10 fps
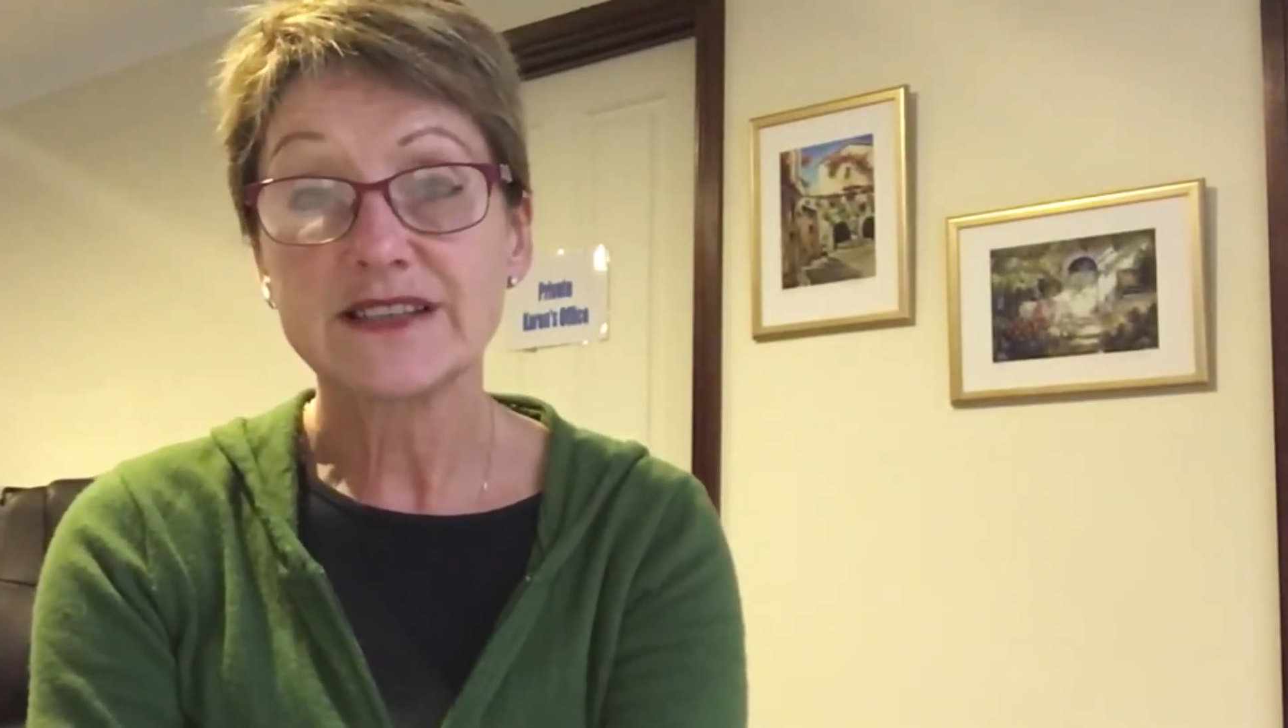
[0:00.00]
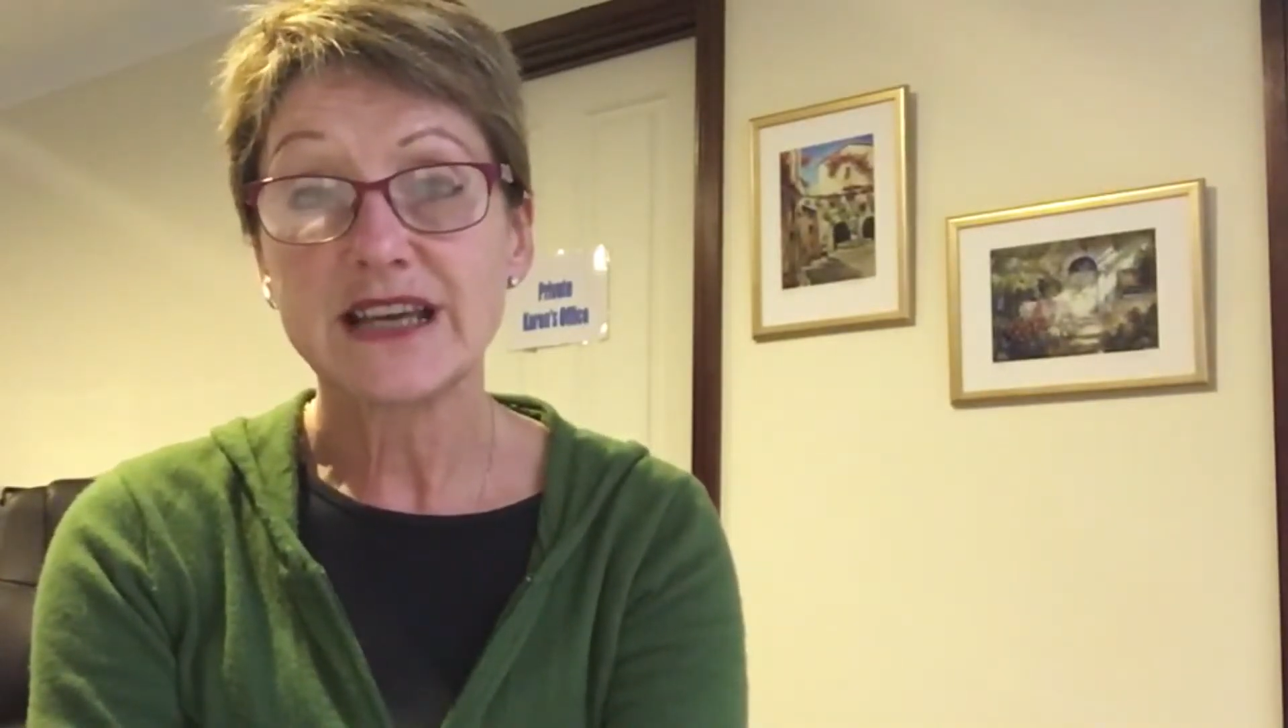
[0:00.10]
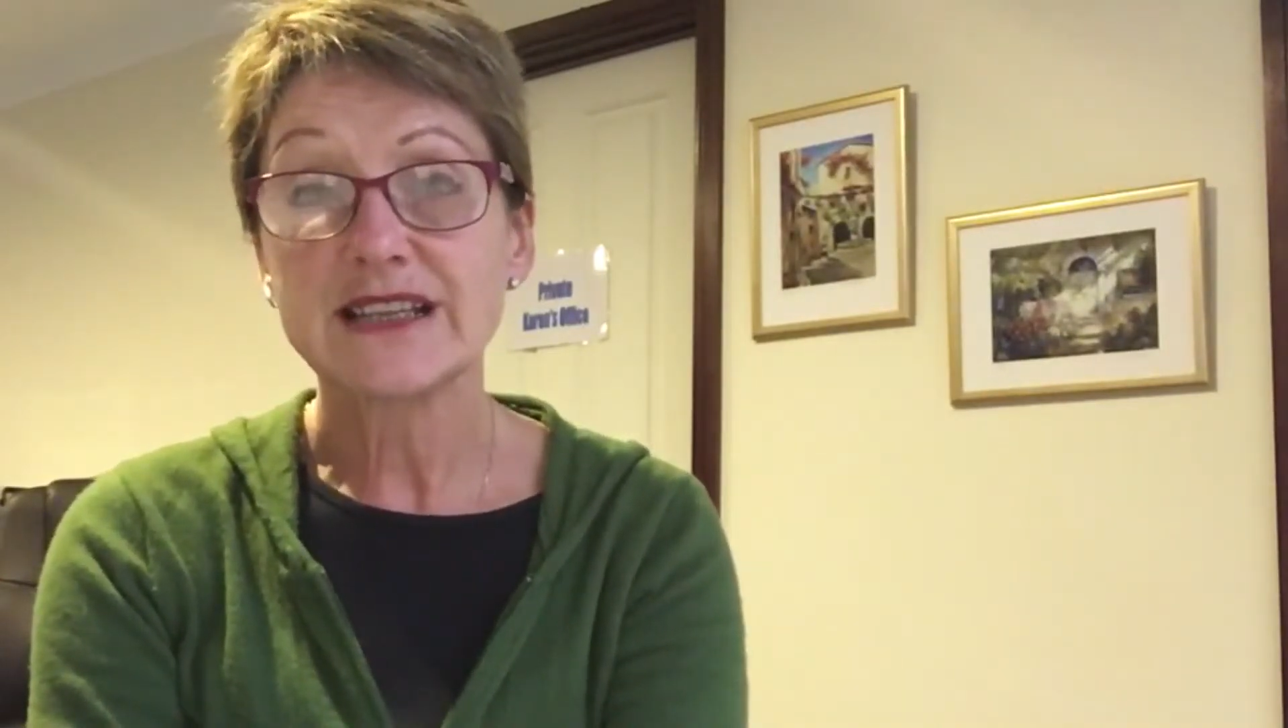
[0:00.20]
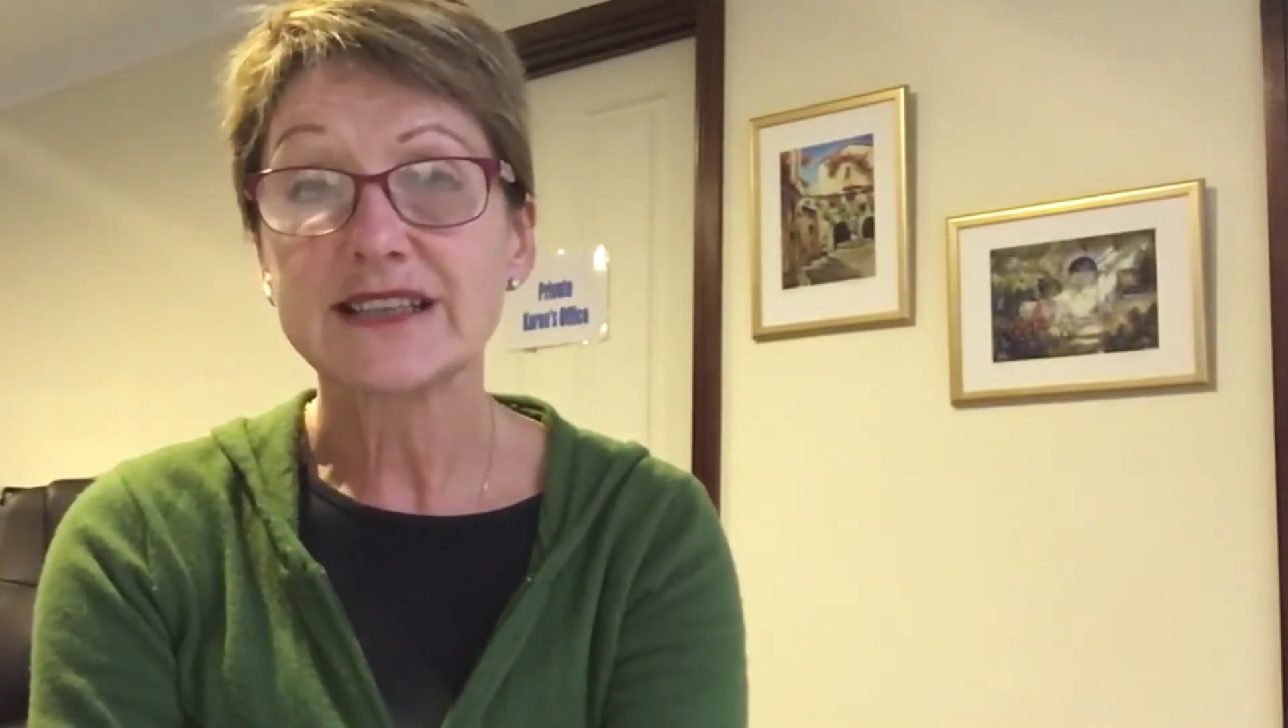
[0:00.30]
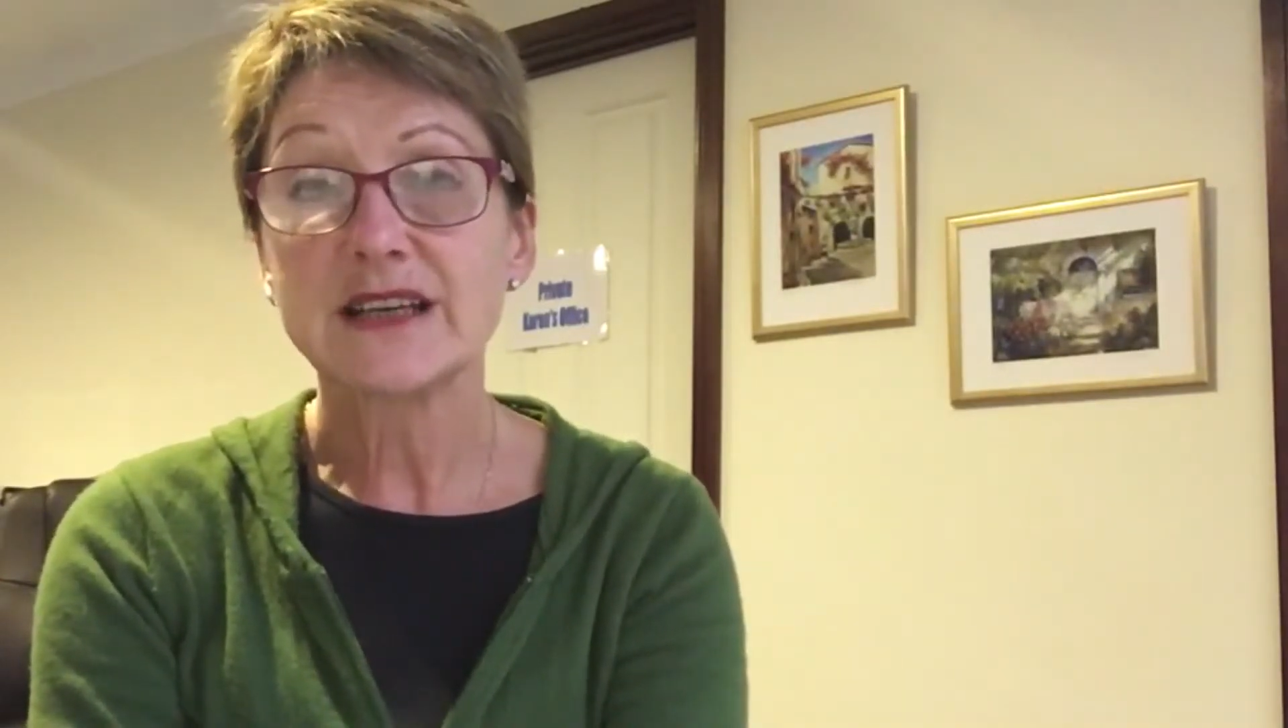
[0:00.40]

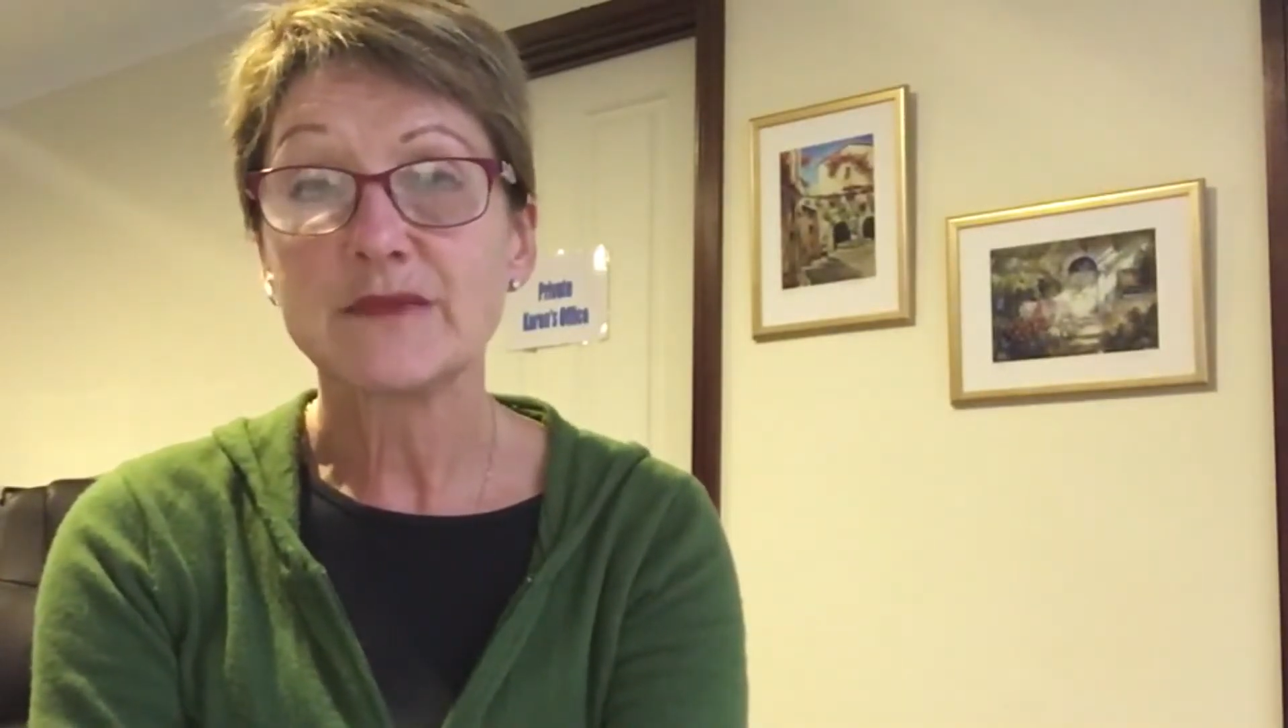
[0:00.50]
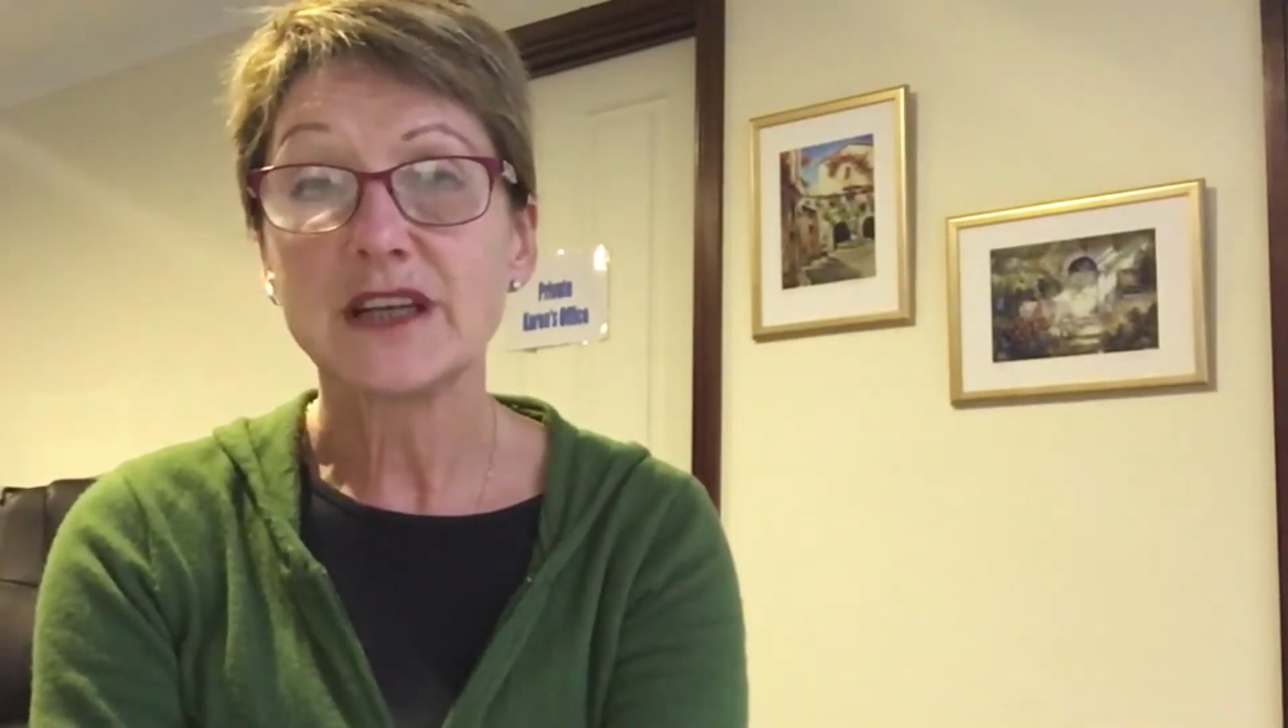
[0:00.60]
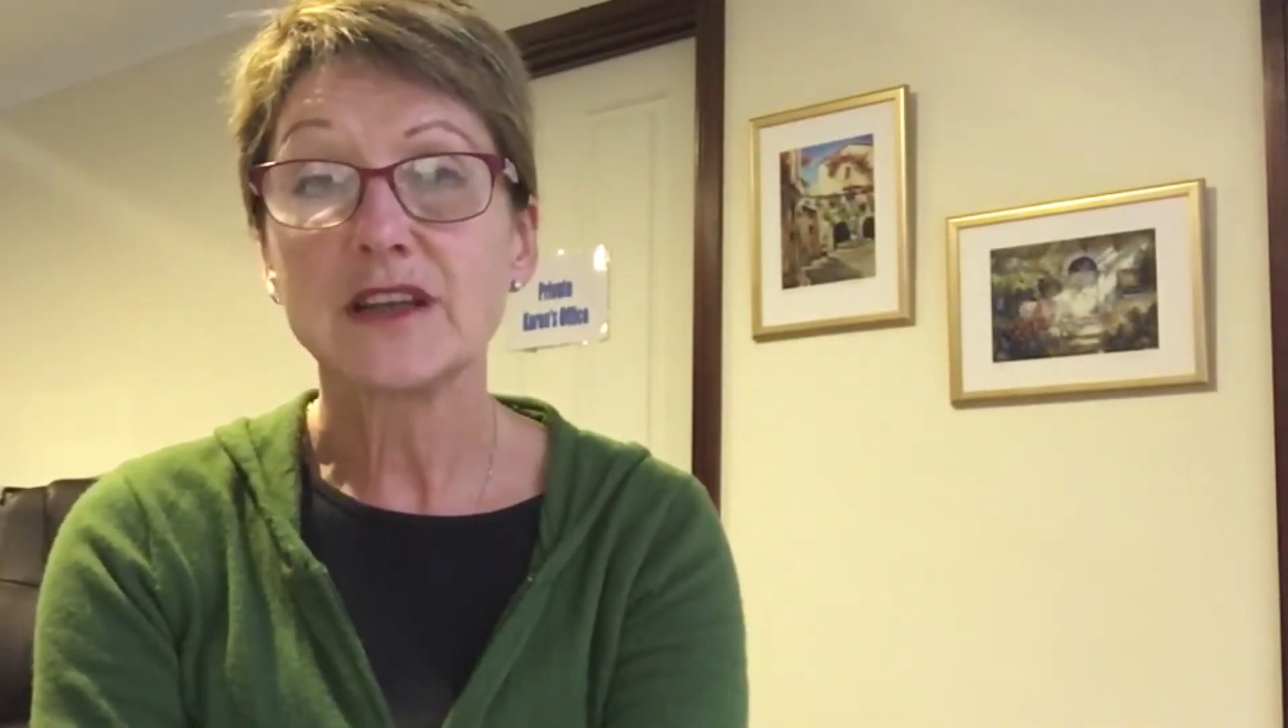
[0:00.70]
that's something